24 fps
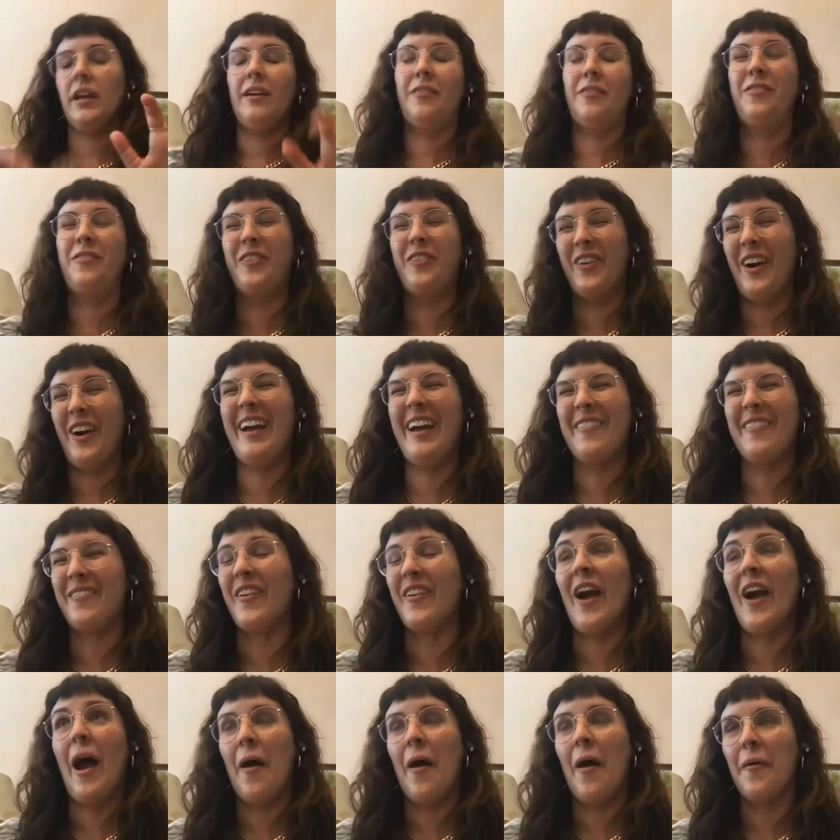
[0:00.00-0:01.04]
for
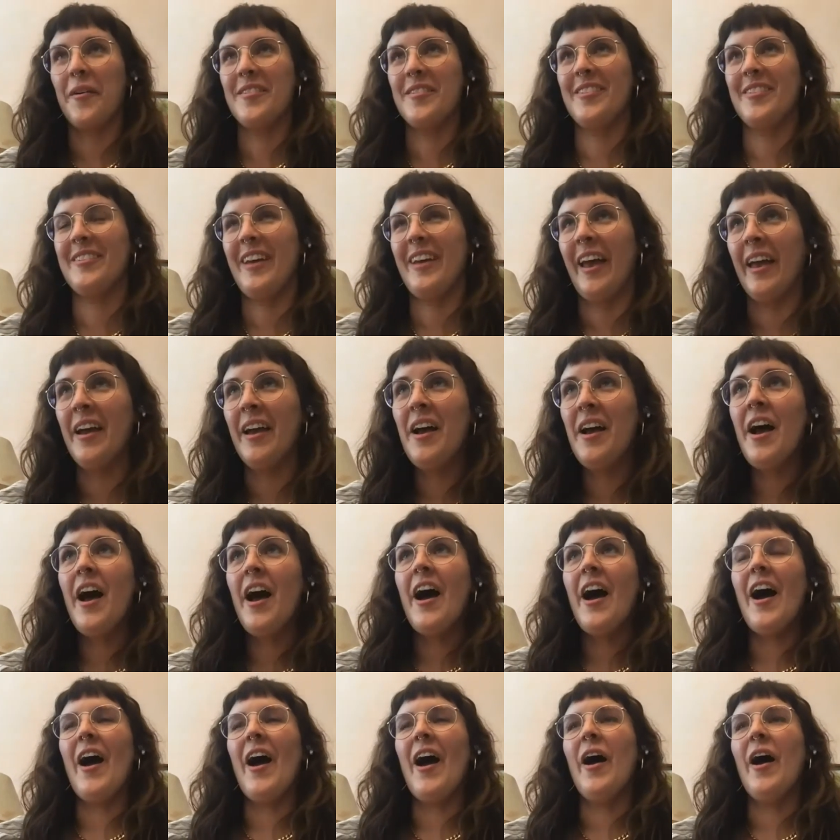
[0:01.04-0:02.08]
hours a day.
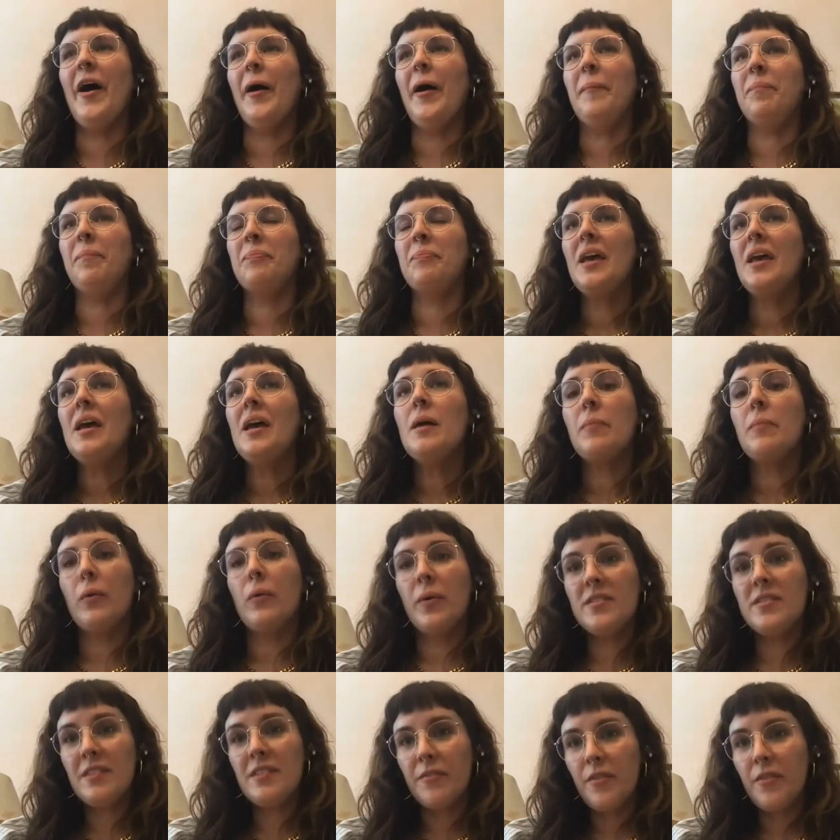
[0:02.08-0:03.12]
But
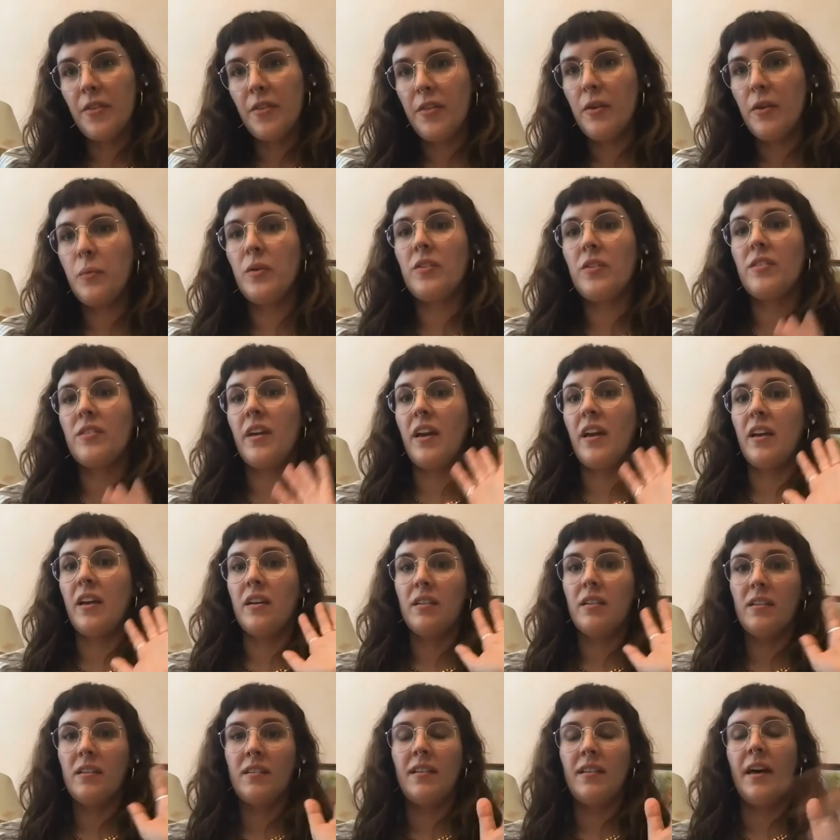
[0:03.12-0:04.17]
once everything was like
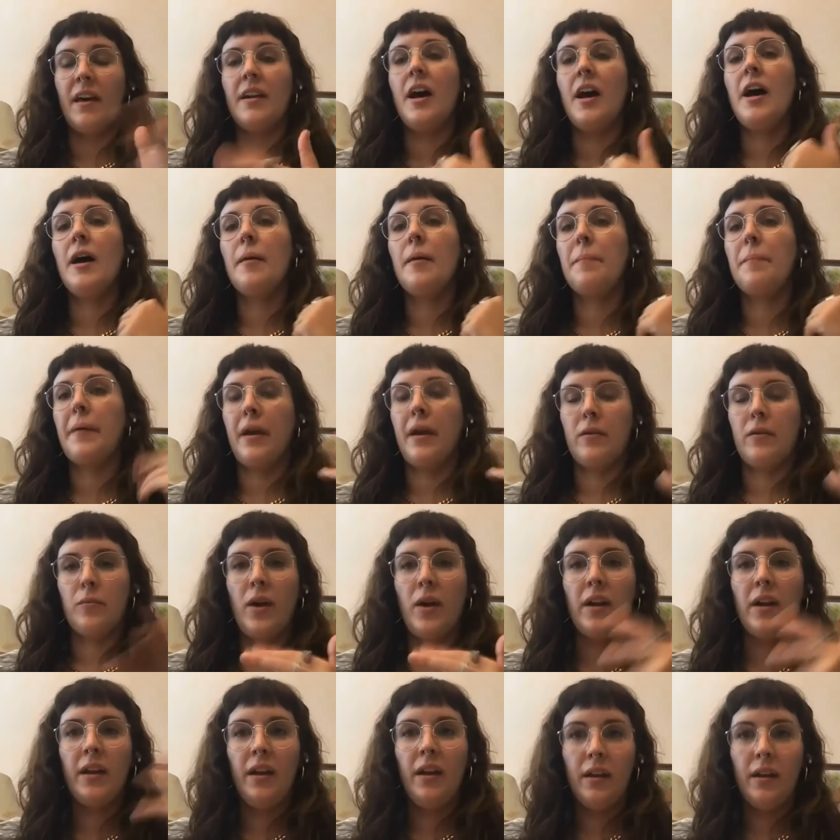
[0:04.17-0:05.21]
set up and
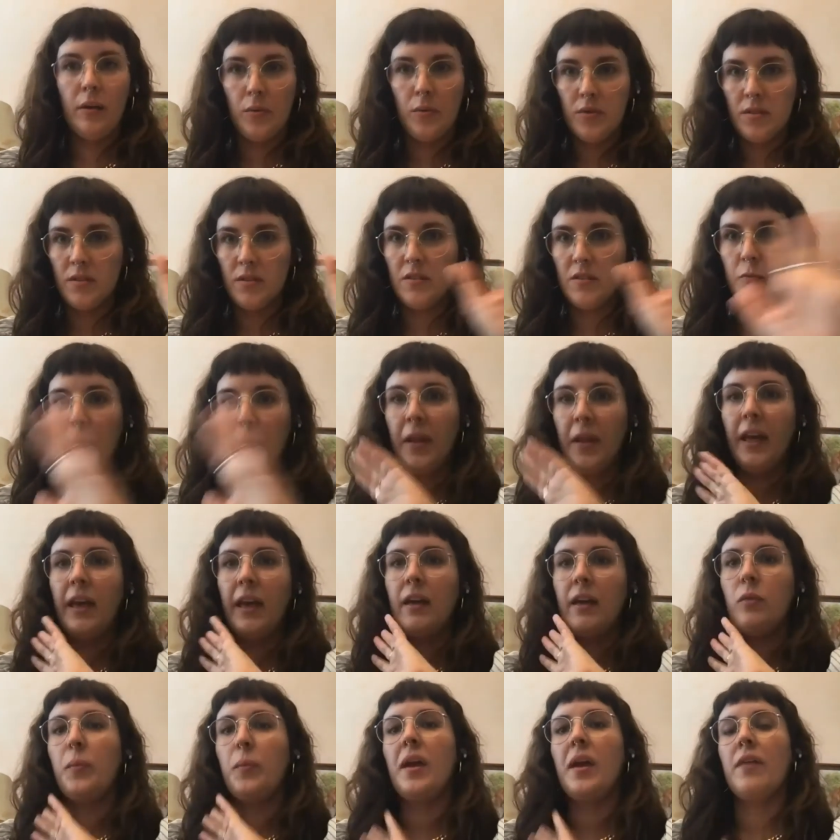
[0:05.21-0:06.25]
ready and it was
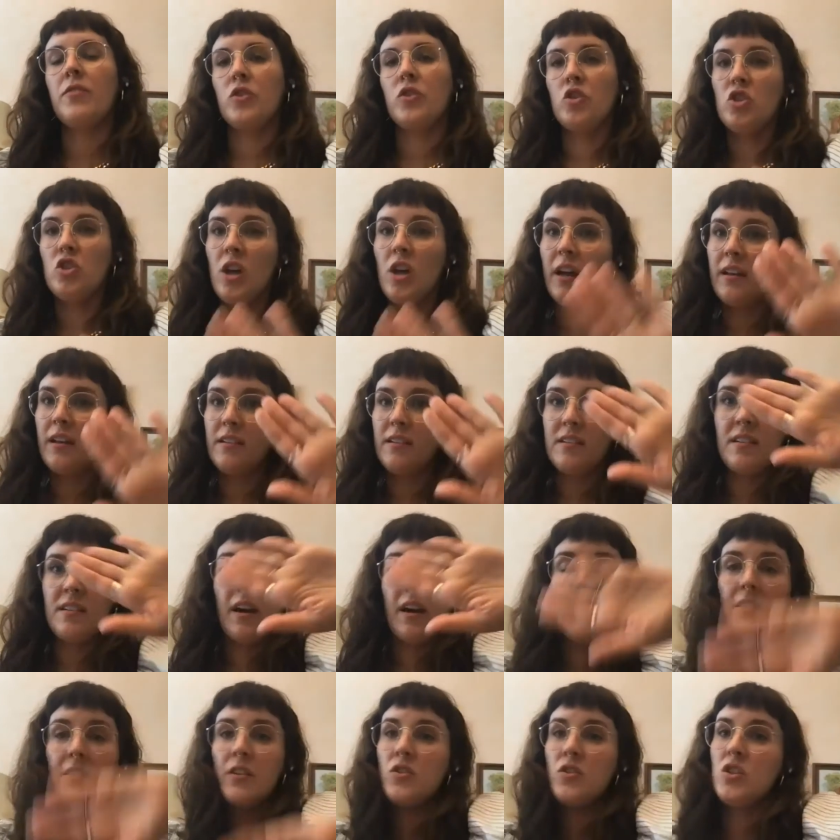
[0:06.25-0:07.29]
displayed, we have a giant
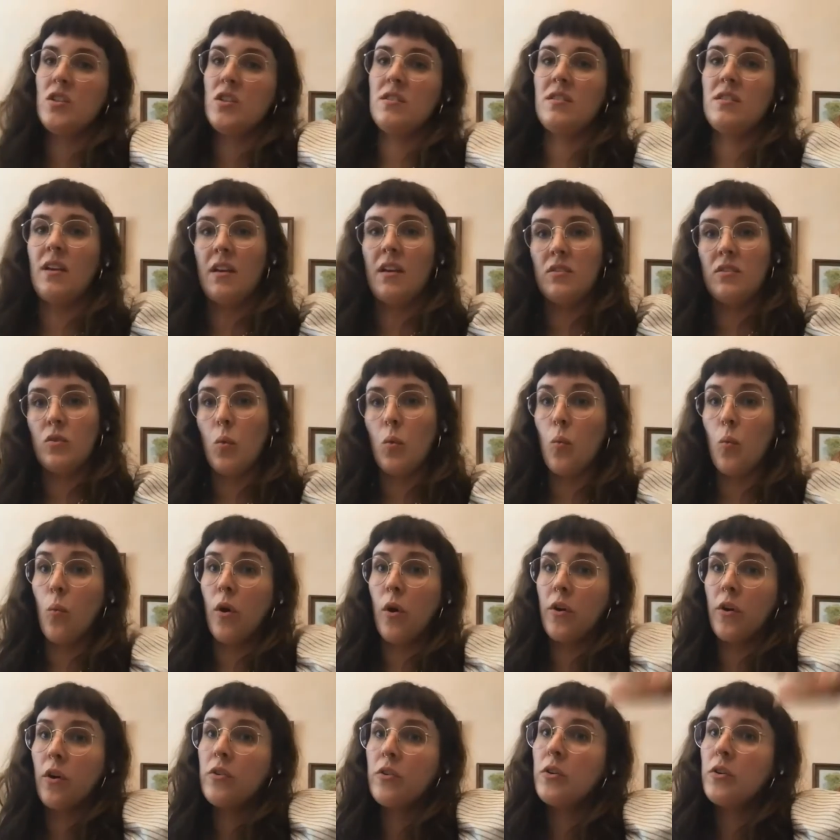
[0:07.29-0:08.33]
sign that just says, "What are